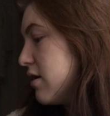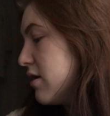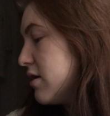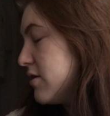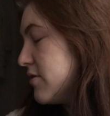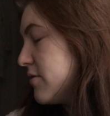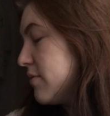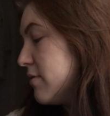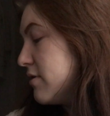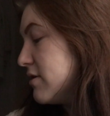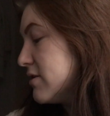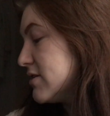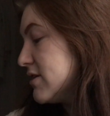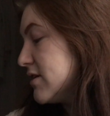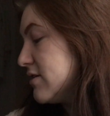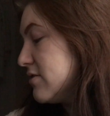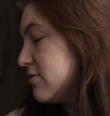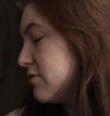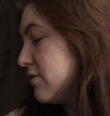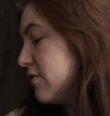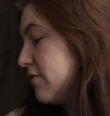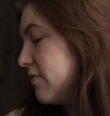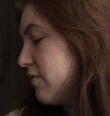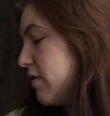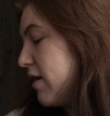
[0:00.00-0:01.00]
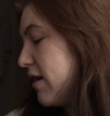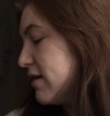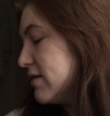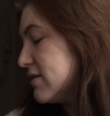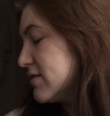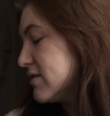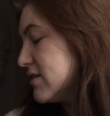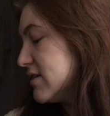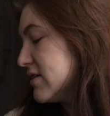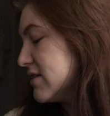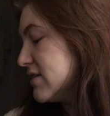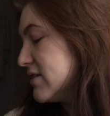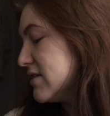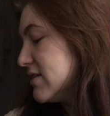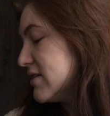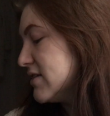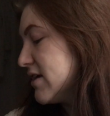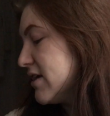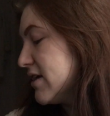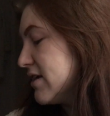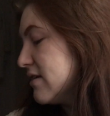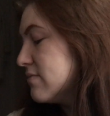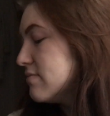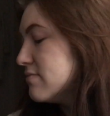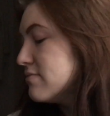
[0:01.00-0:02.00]
to be honest, I don't know what else there is to
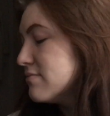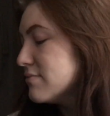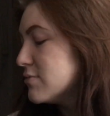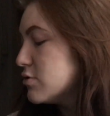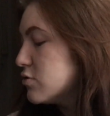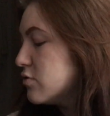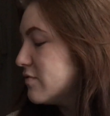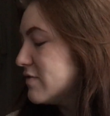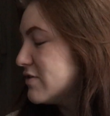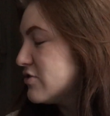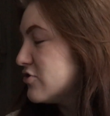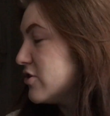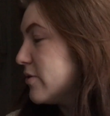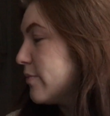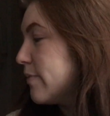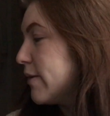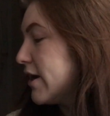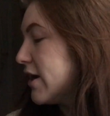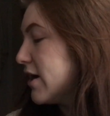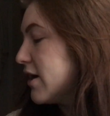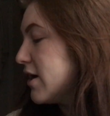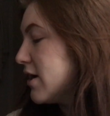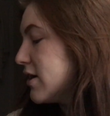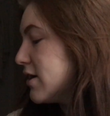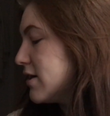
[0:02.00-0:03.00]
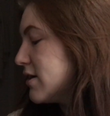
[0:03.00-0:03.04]
say. Sophie Drape here.